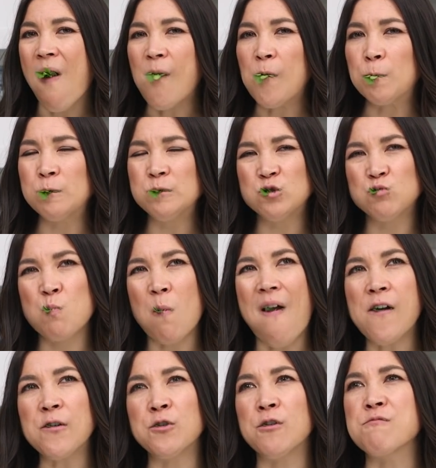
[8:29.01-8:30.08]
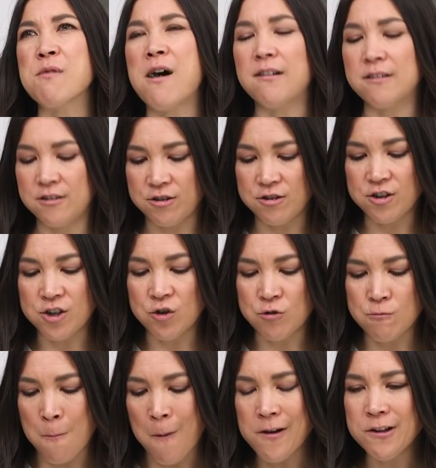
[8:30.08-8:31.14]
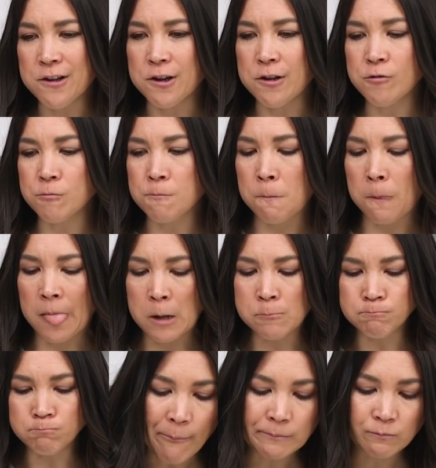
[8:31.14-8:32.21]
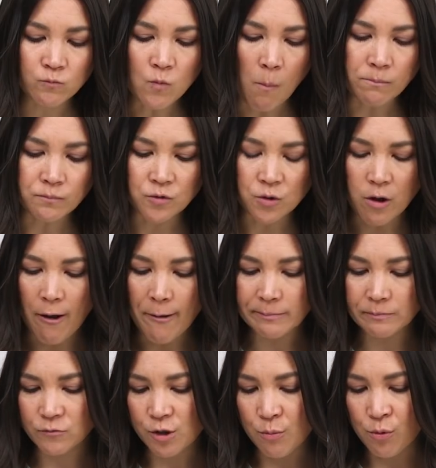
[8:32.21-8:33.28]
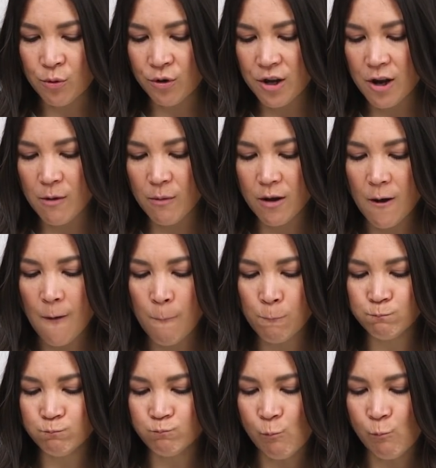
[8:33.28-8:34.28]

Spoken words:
don't know if broccoli's in season. I think it is. Okay, tabbouleh, here we go.